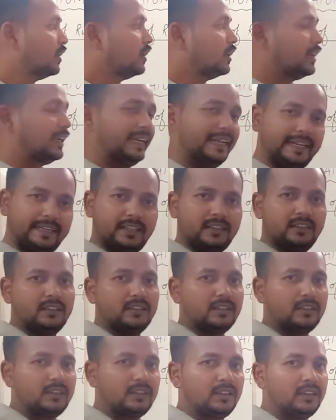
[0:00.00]

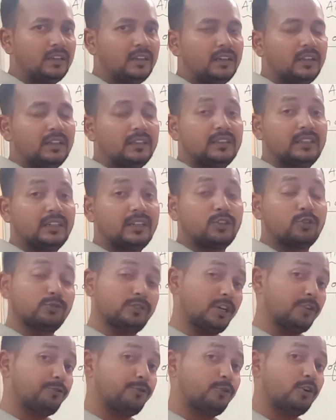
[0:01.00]
later the
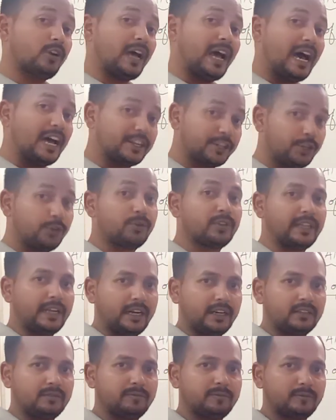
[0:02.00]
Rutherford argued
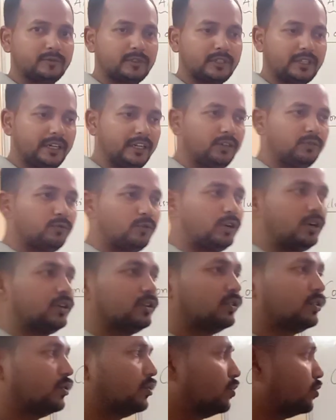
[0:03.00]
that, right?
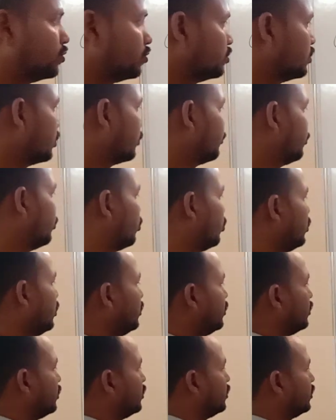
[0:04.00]
What?
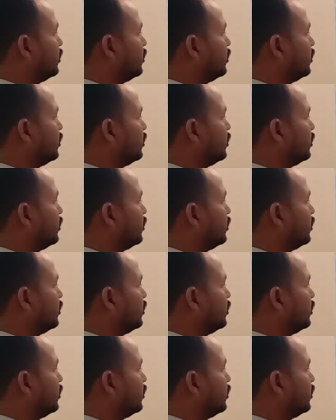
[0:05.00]
Rutherford